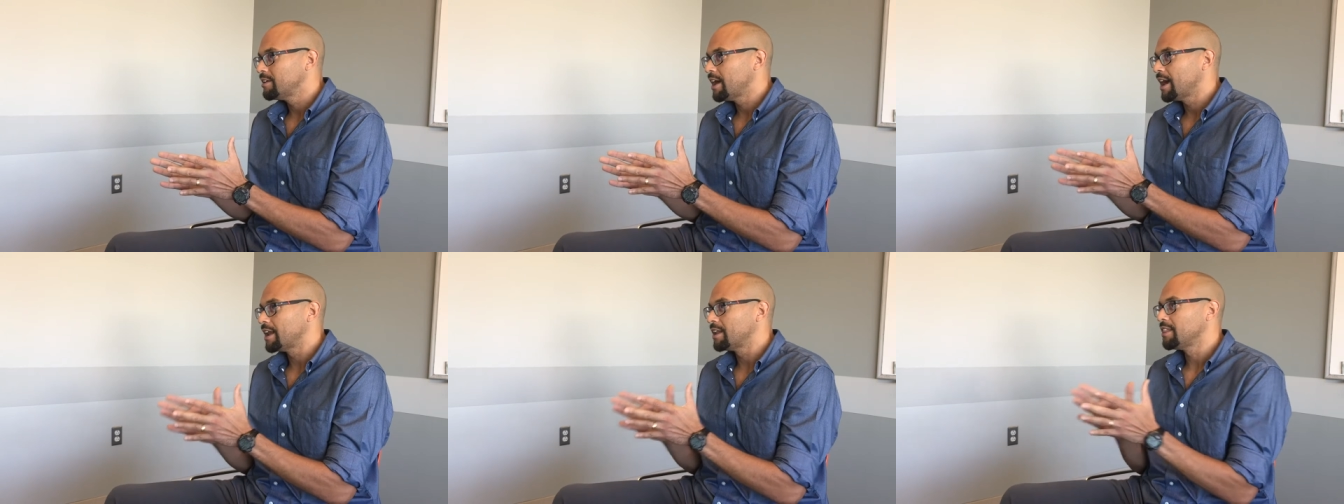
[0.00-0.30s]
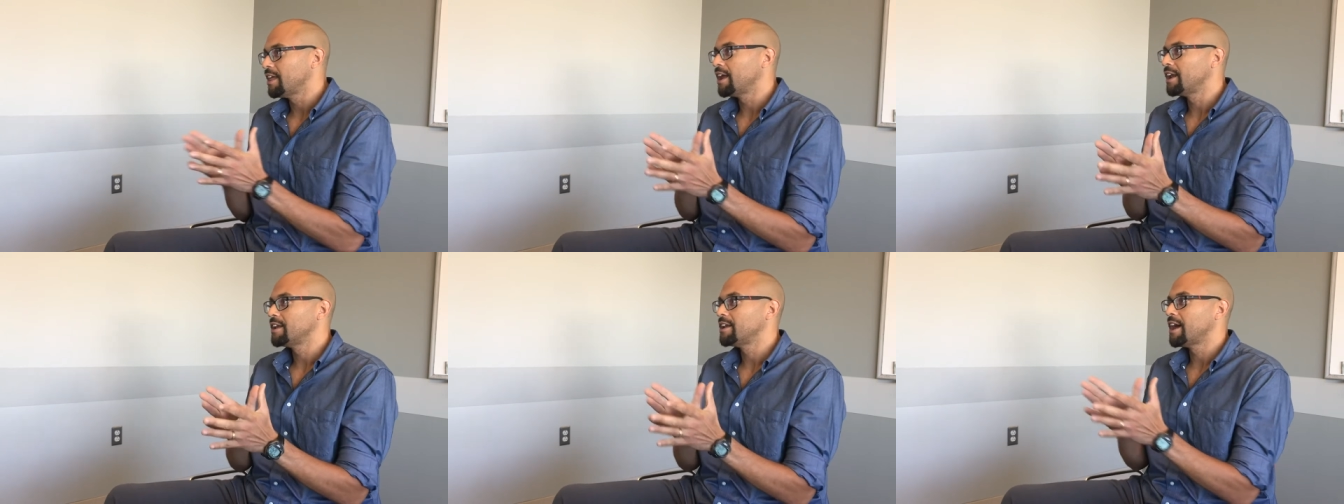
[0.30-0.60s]
at a
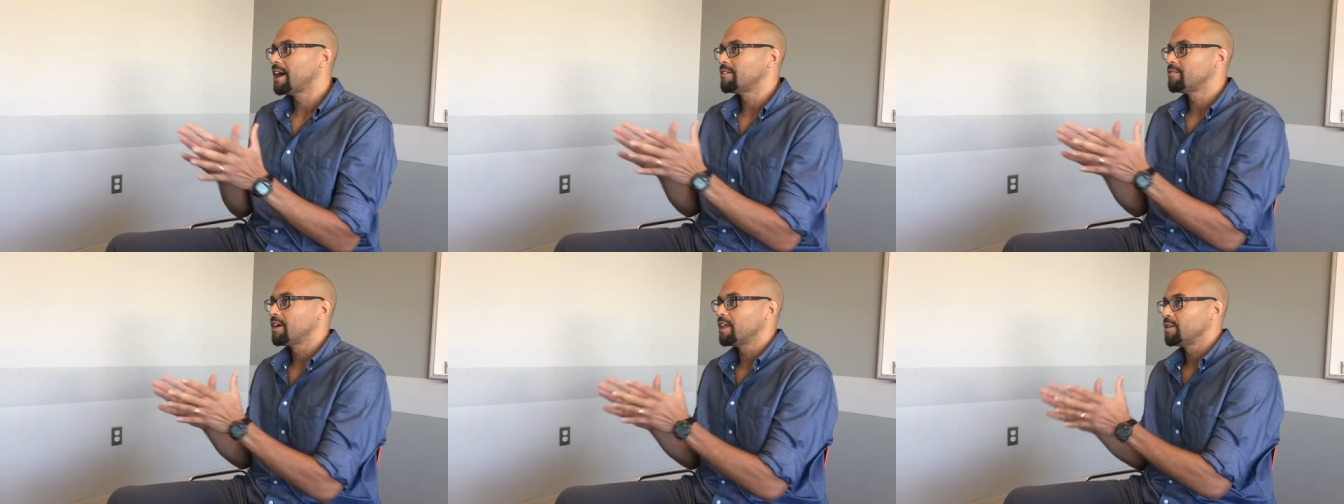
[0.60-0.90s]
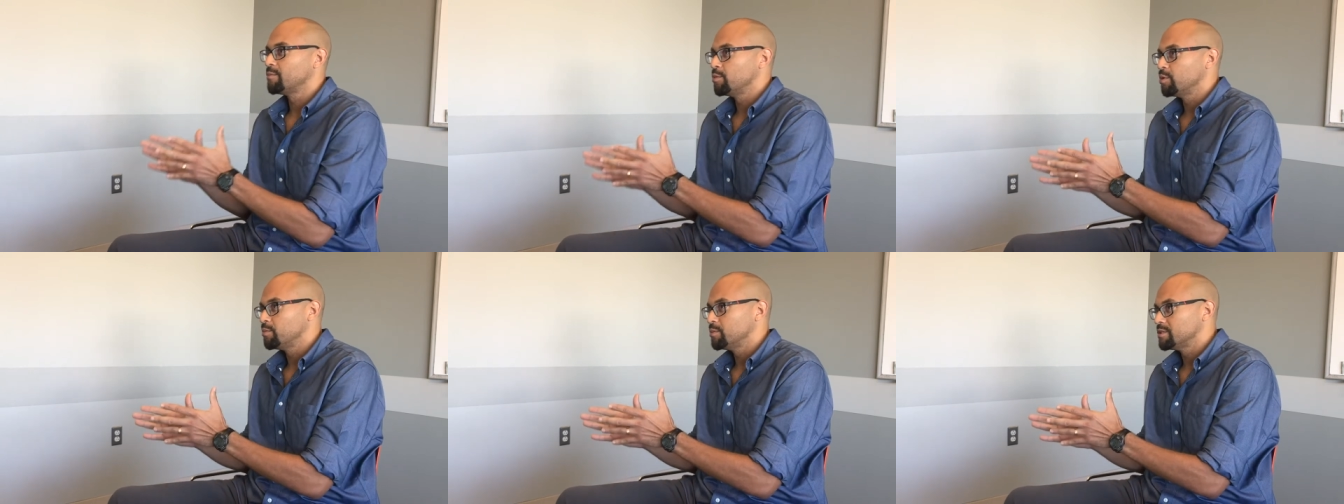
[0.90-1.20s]
lot of
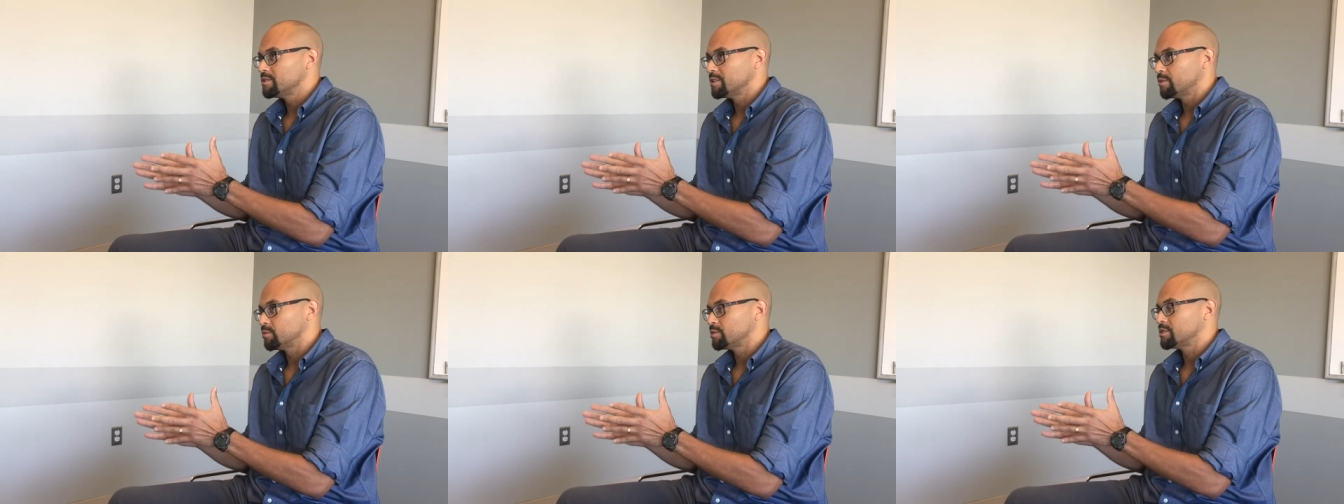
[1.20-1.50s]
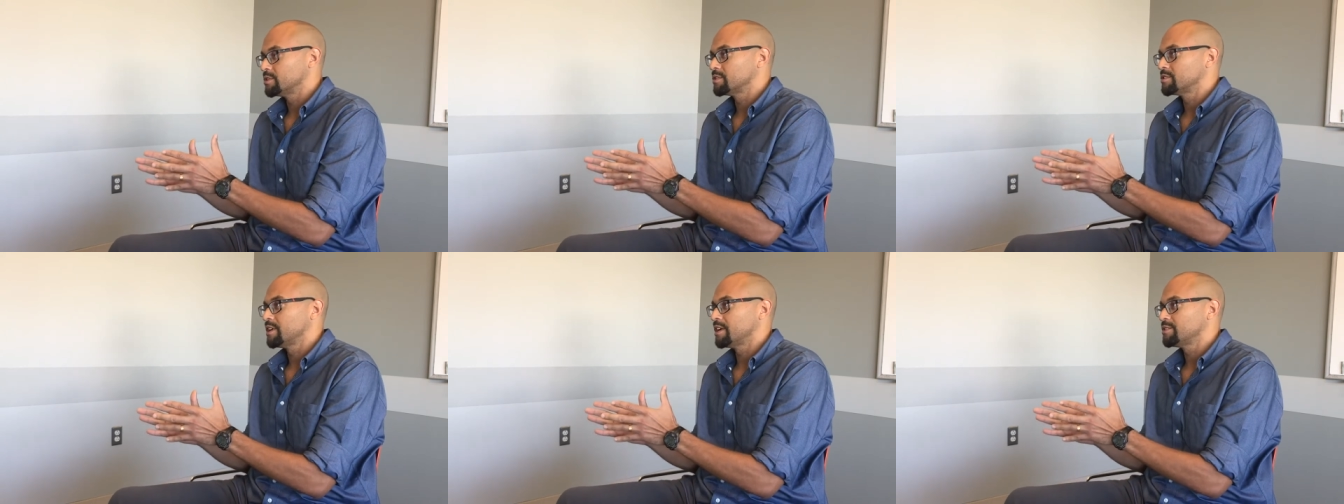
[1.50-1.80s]
nonviolent movements that were
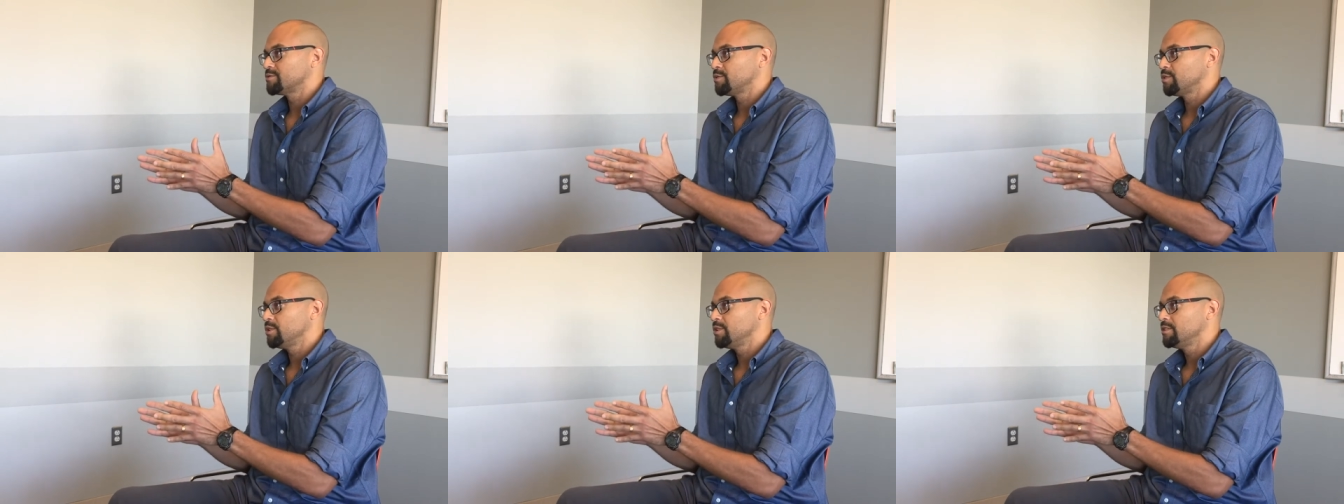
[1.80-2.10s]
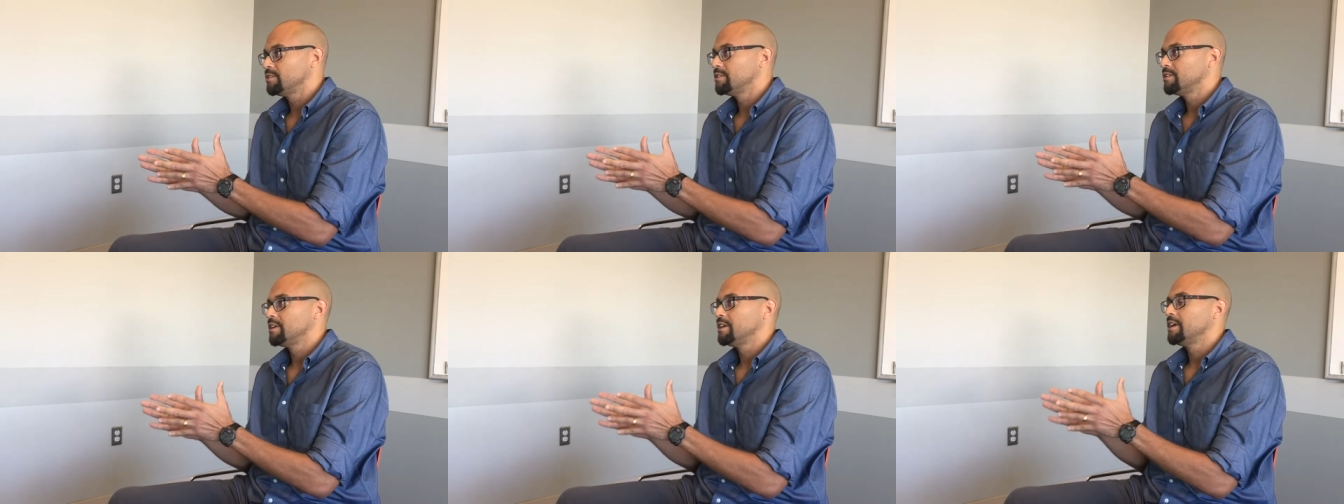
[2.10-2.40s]

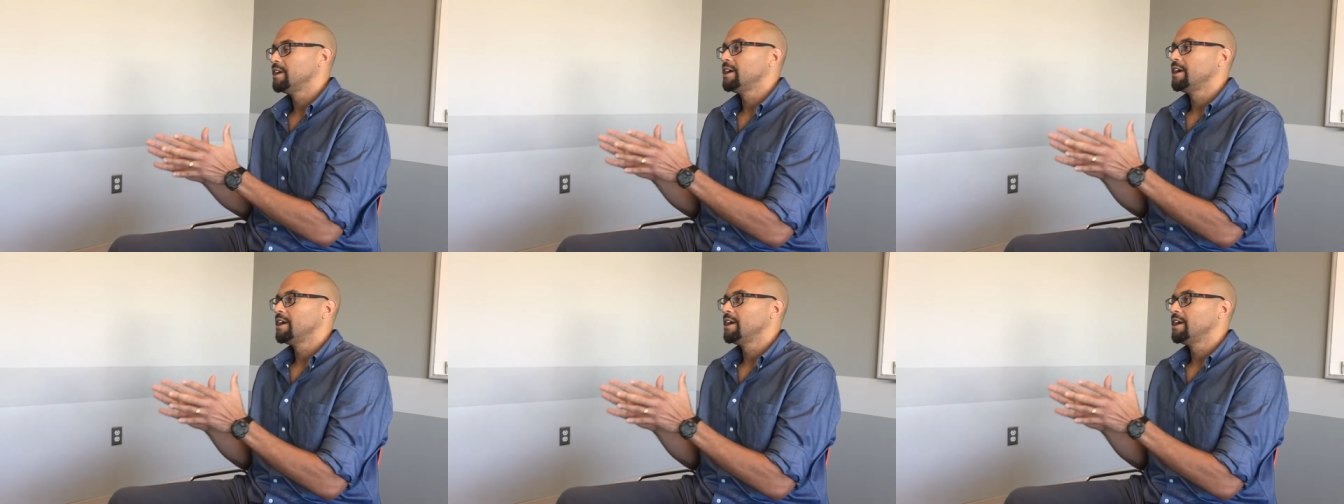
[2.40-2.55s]
successful.